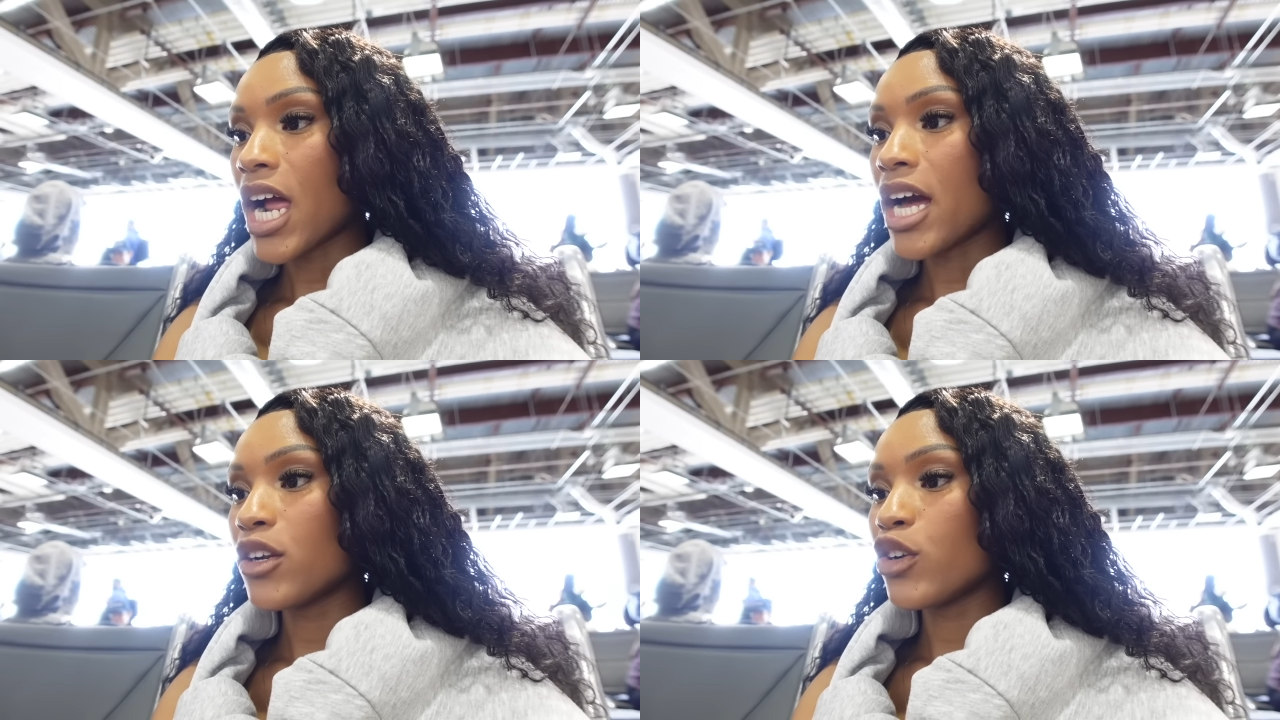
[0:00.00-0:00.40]

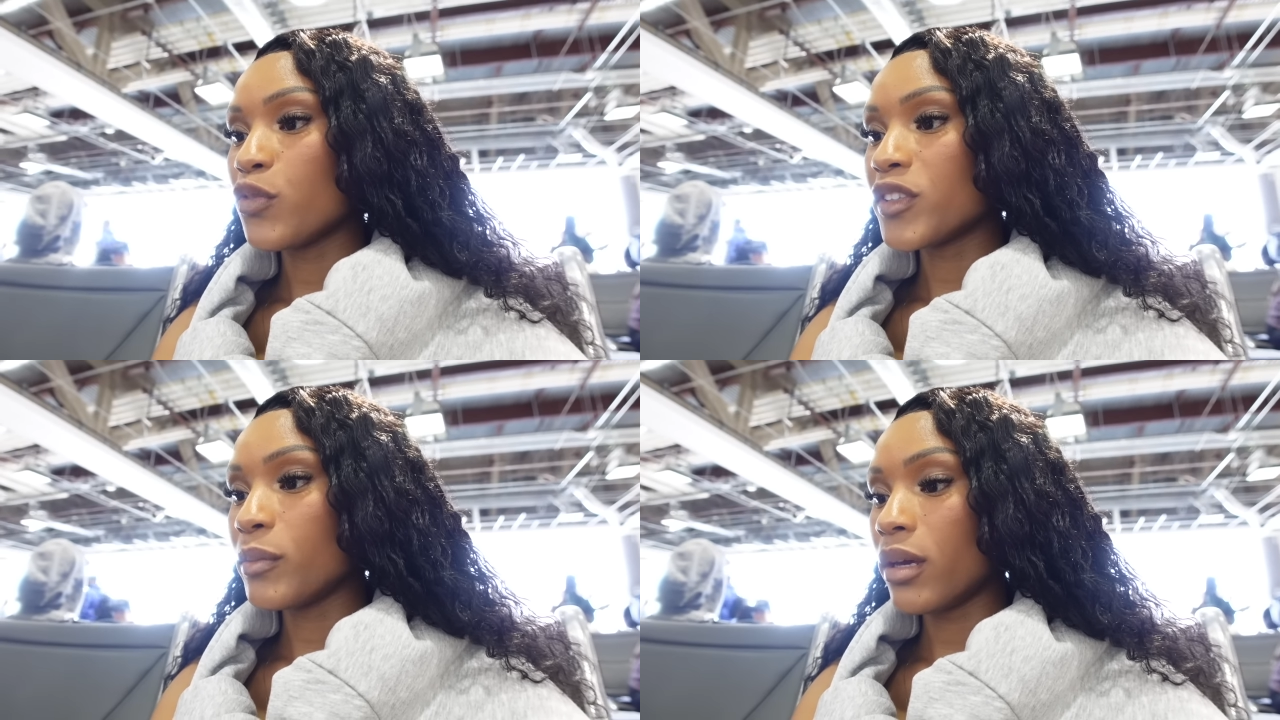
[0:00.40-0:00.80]
I don't know
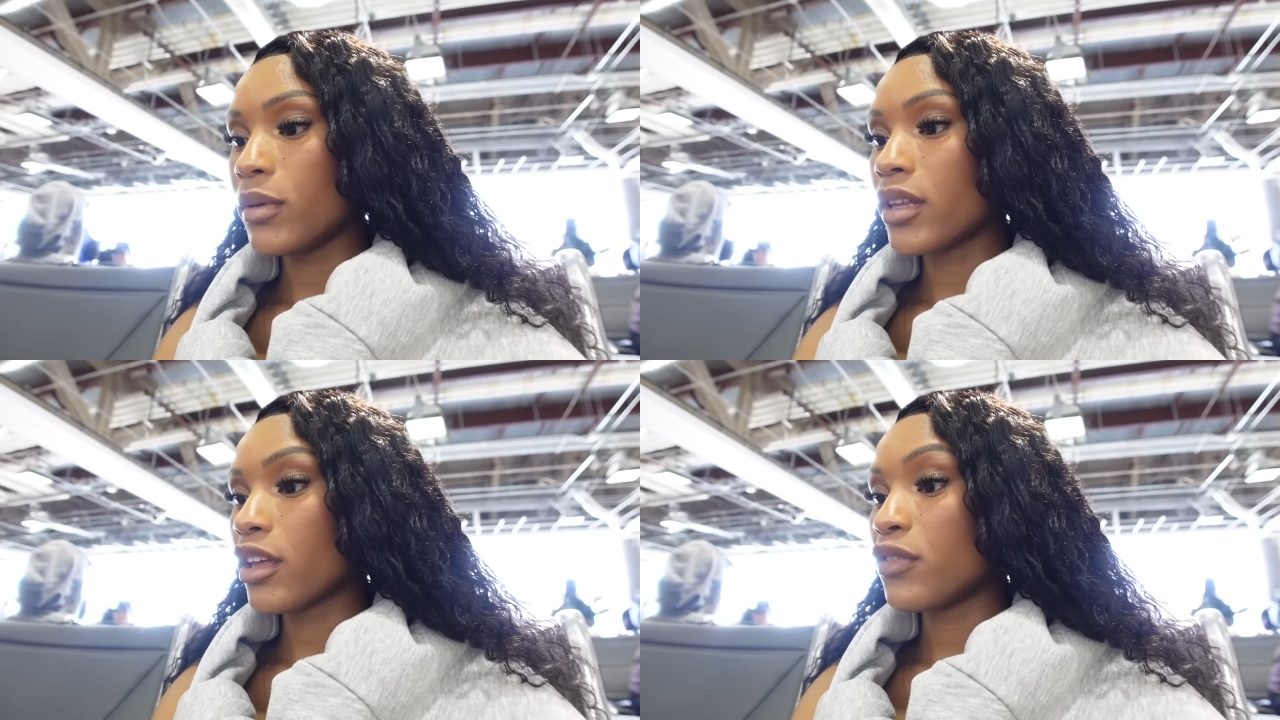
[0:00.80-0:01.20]
if it's
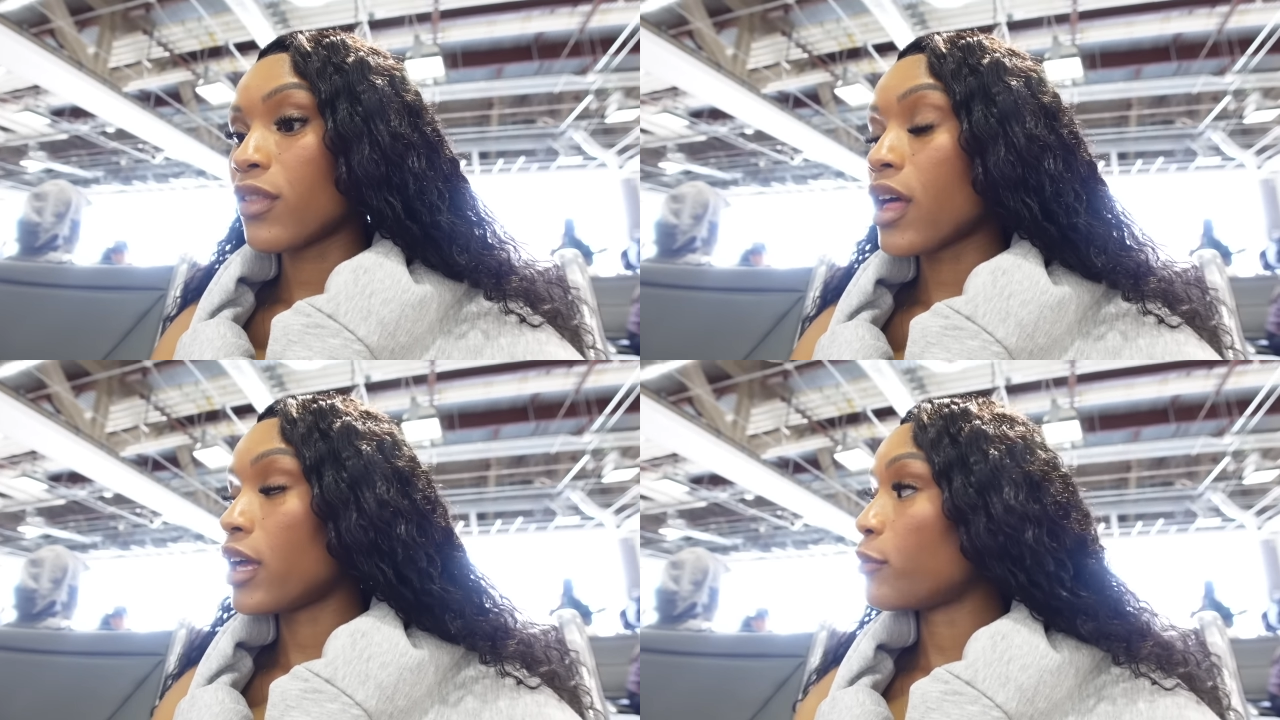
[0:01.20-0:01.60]
maybe like
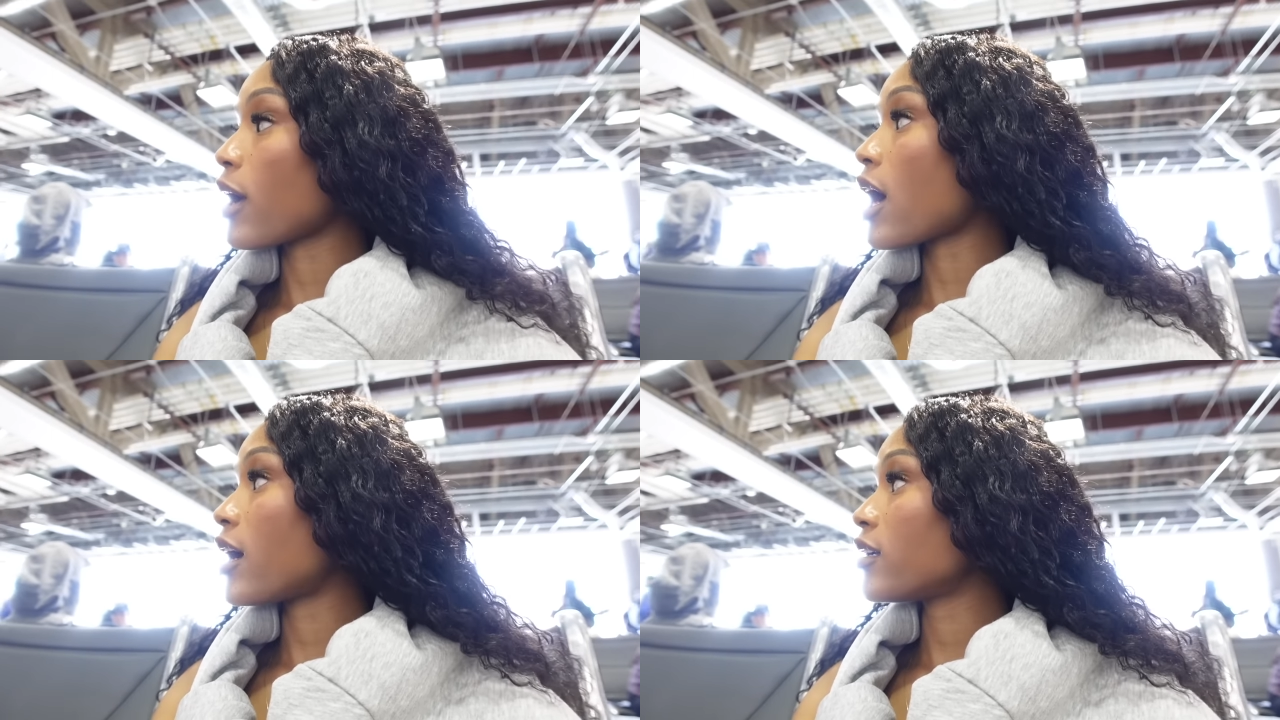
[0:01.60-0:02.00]
flying
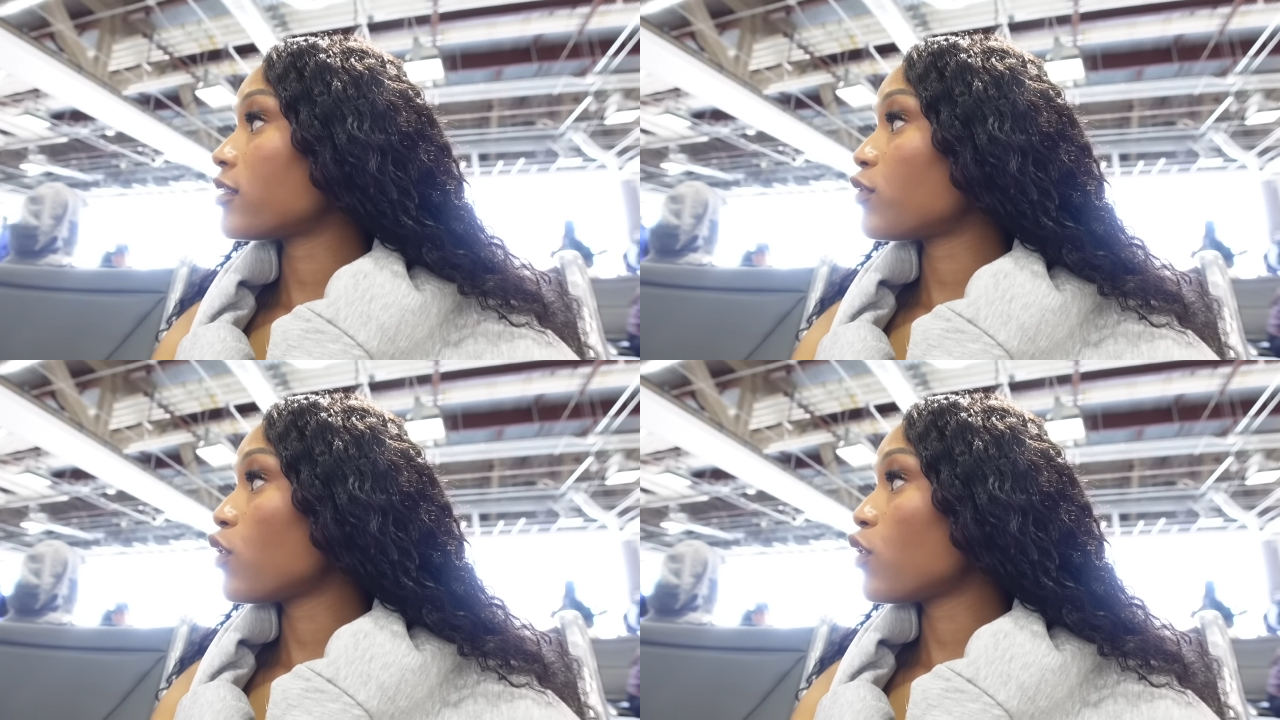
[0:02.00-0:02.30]
past